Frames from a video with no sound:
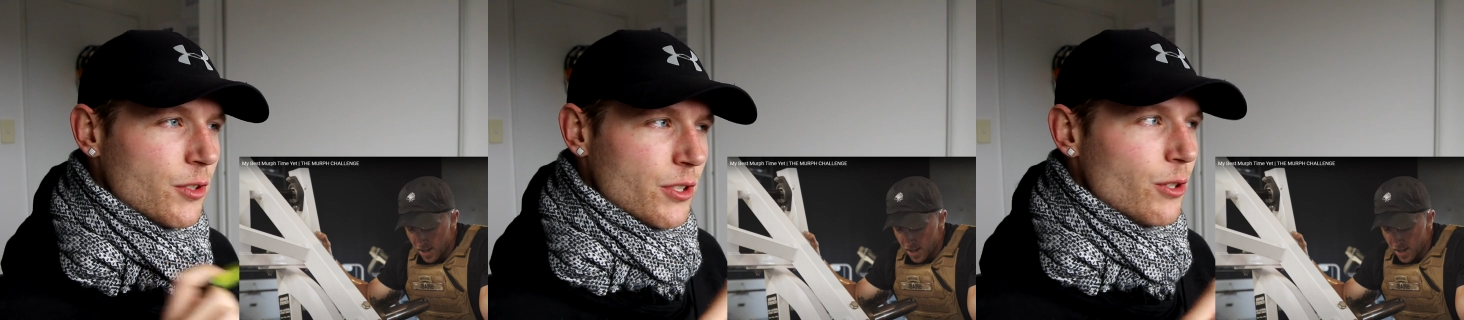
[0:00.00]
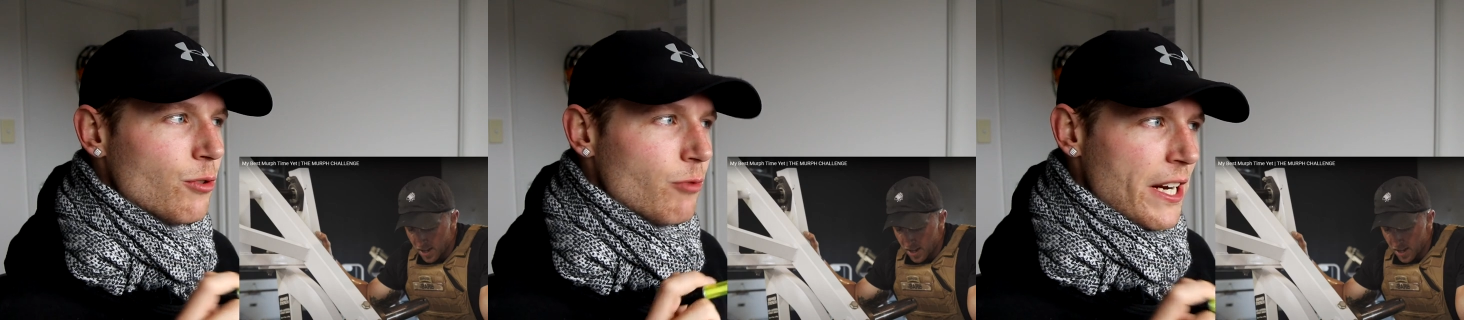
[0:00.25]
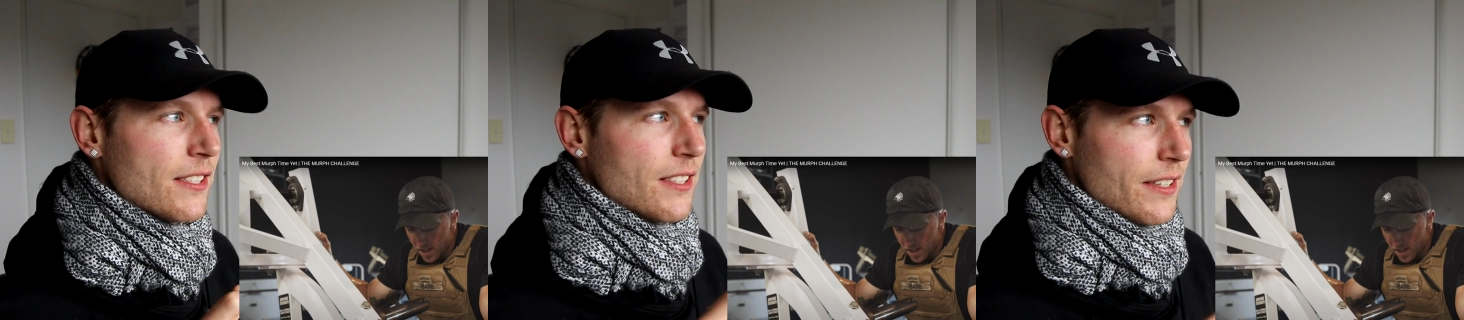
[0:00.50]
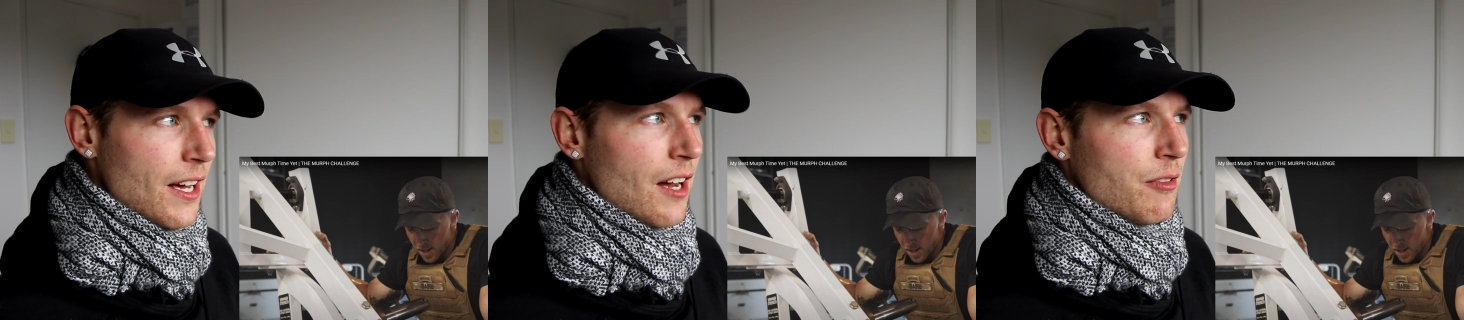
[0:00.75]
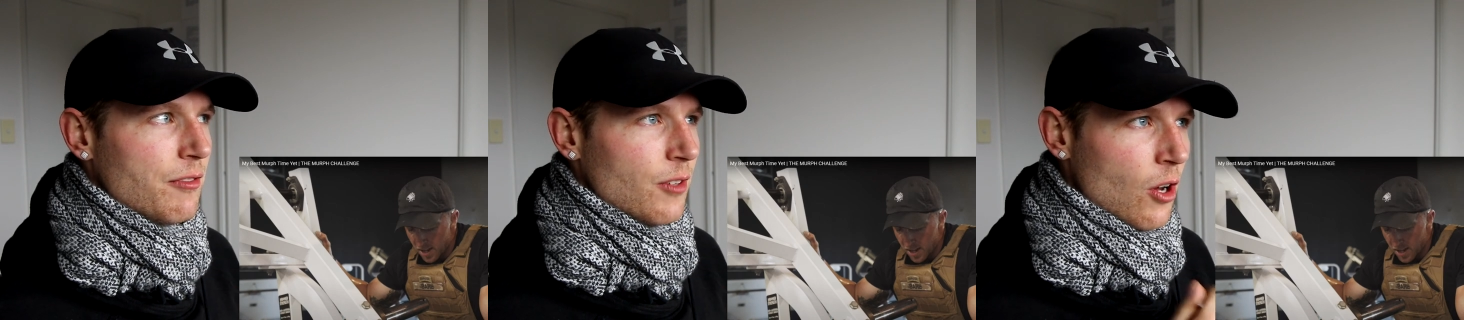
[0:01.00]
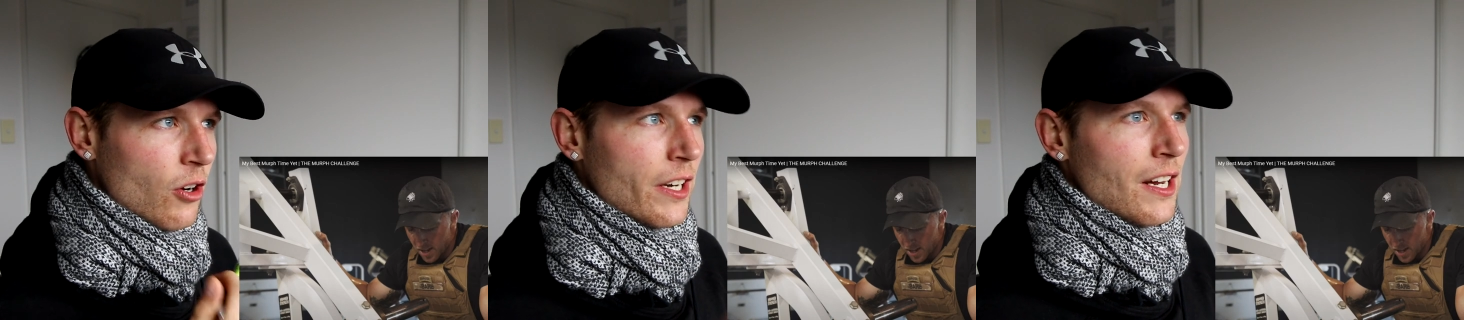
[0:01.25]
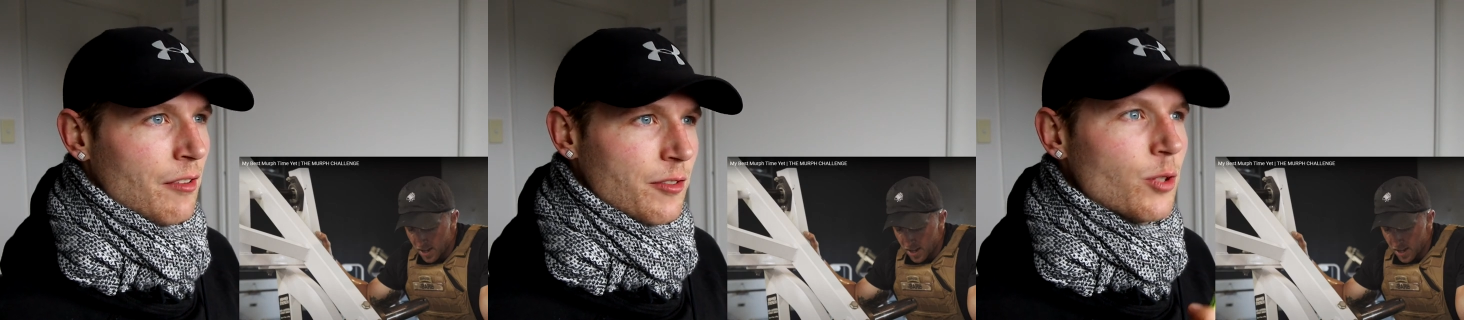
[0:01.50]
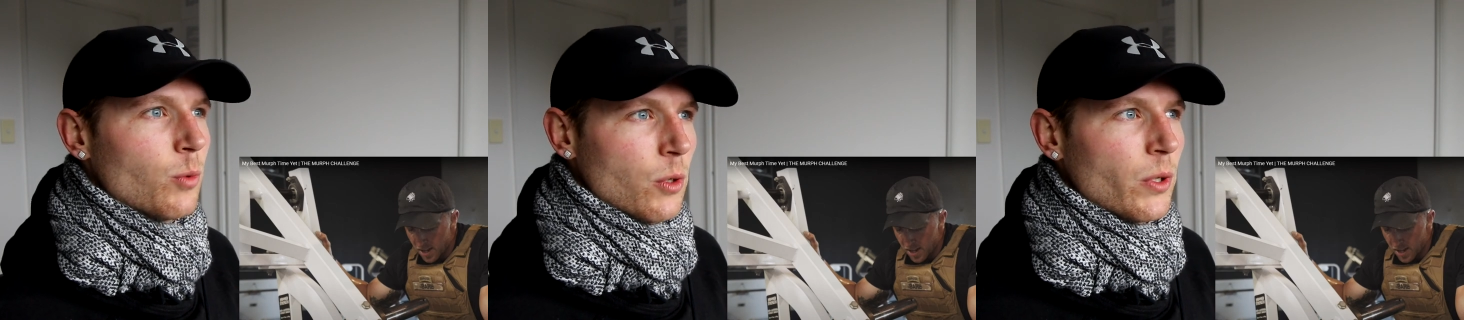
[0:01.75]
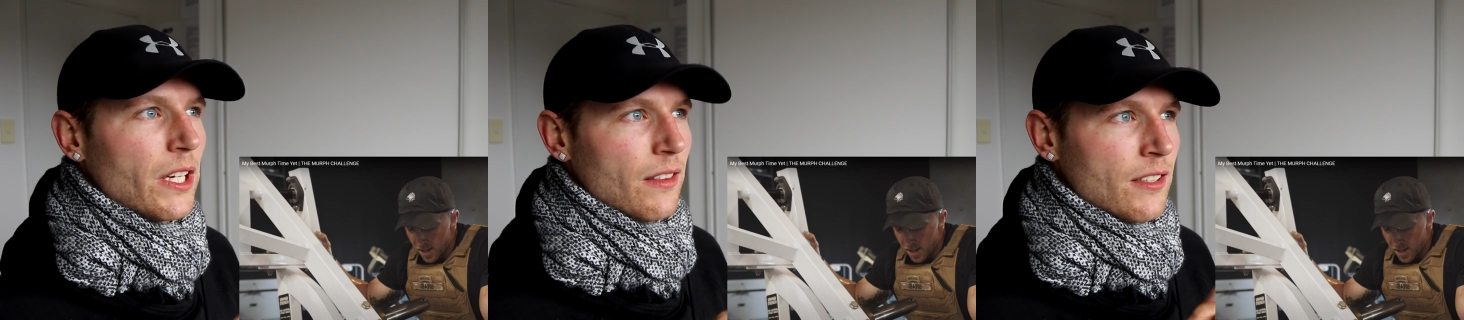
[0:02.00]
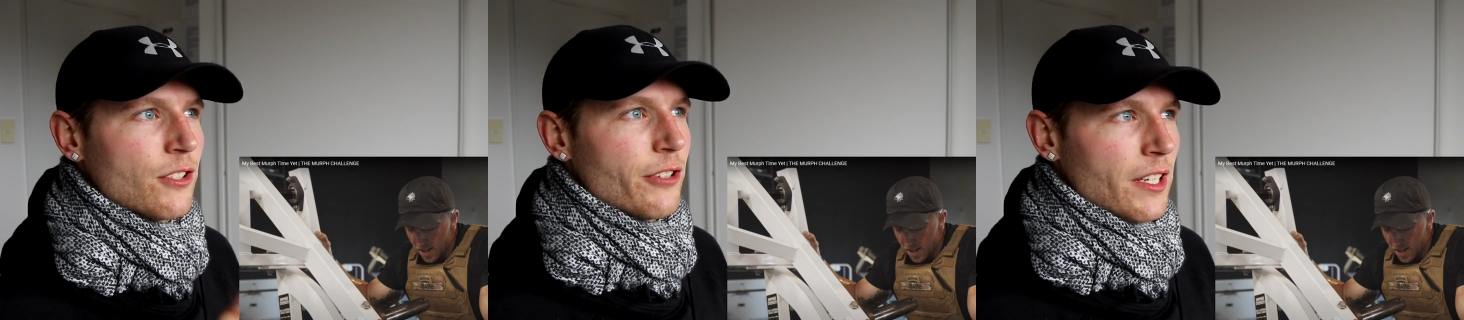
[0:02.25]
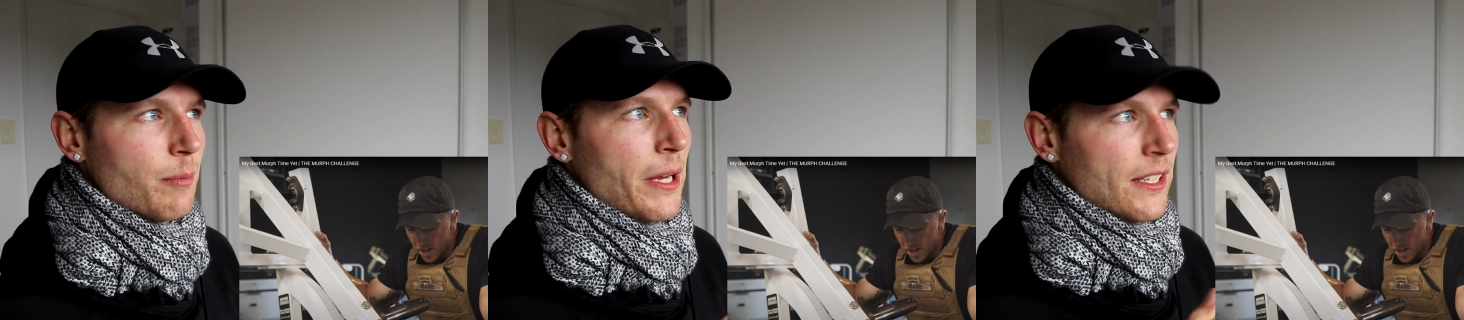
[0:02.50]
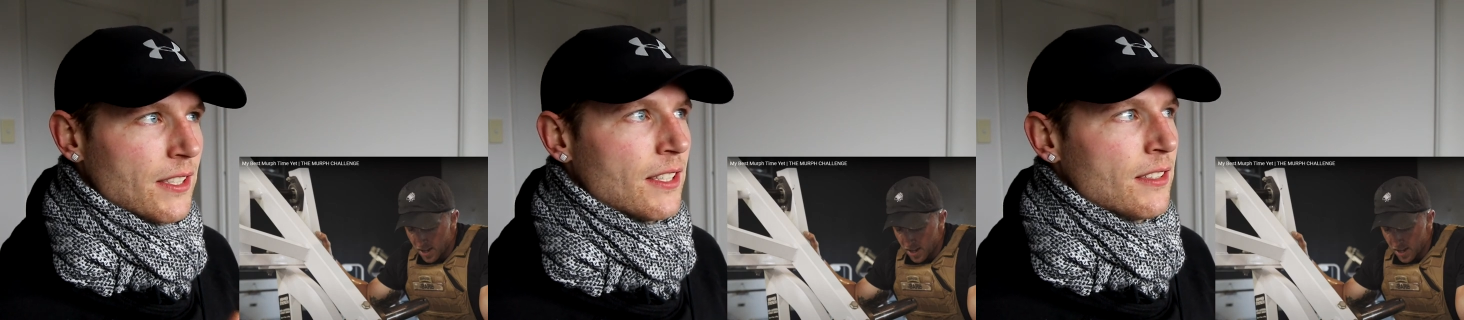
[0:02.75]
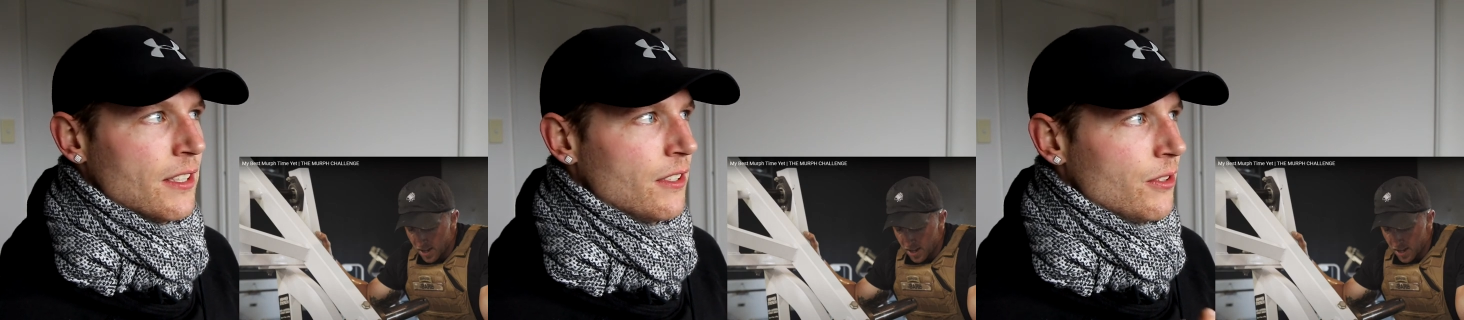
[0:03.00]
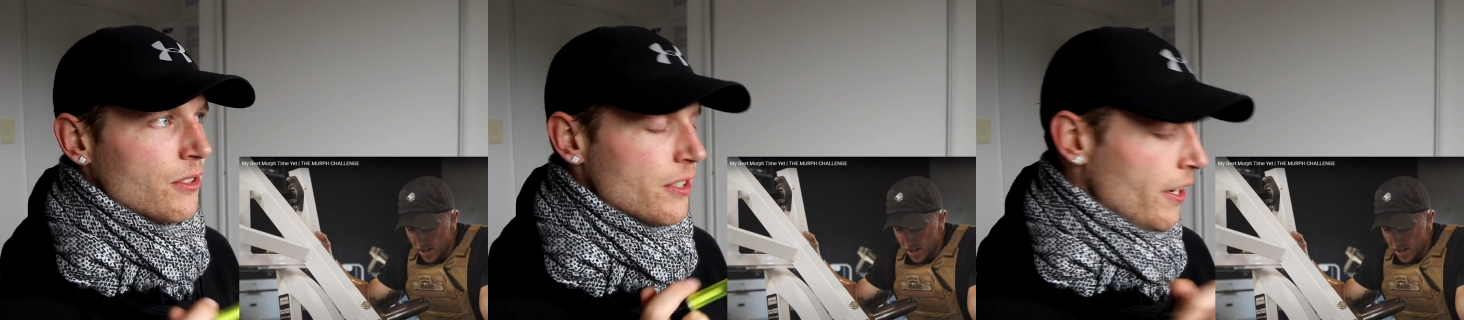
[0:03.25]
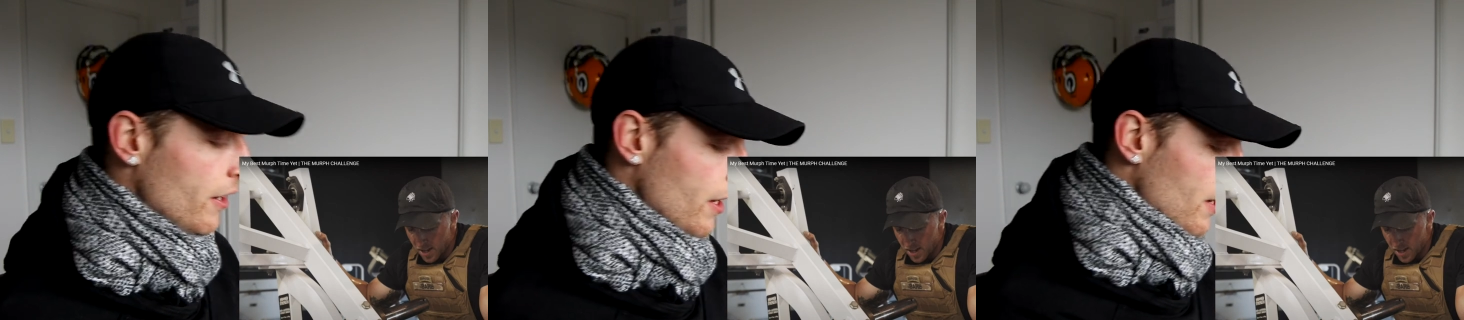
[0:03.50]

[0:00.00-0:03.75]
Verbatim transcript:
Speaker 1: you do rest enough, long enough, you will get the strength back to continue. So